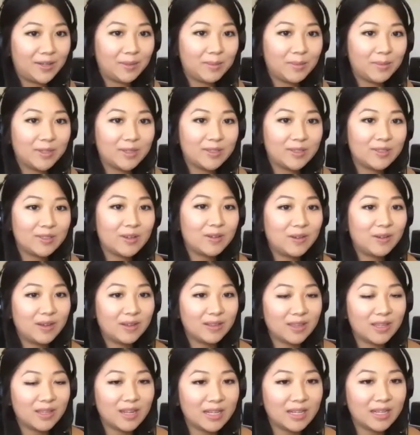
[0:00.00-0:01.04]
So
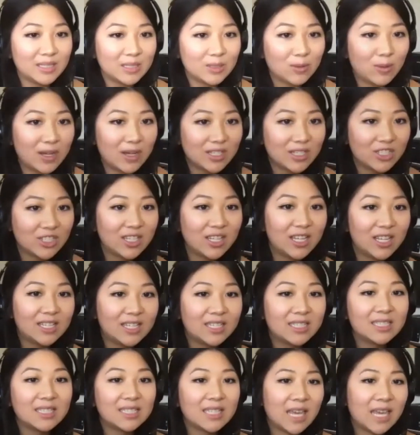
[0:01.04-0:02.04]
the next question is,